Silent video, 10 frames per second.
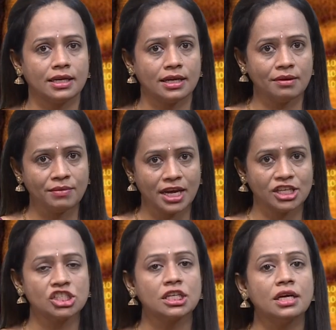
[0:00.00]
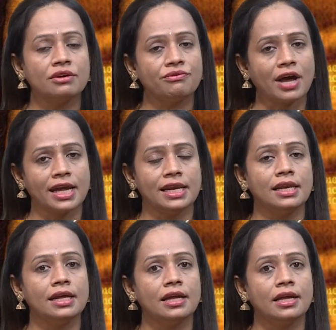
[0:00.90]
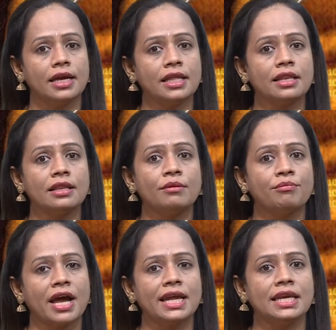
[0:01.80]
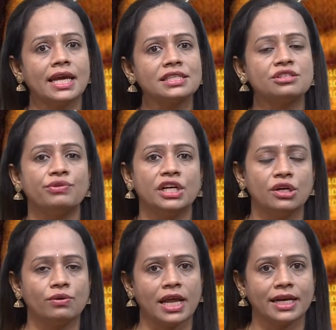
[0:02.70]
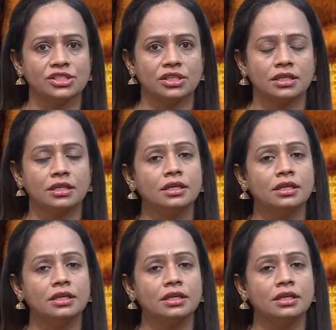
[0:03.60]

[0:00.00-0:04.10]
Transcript: image file in my next video lecture,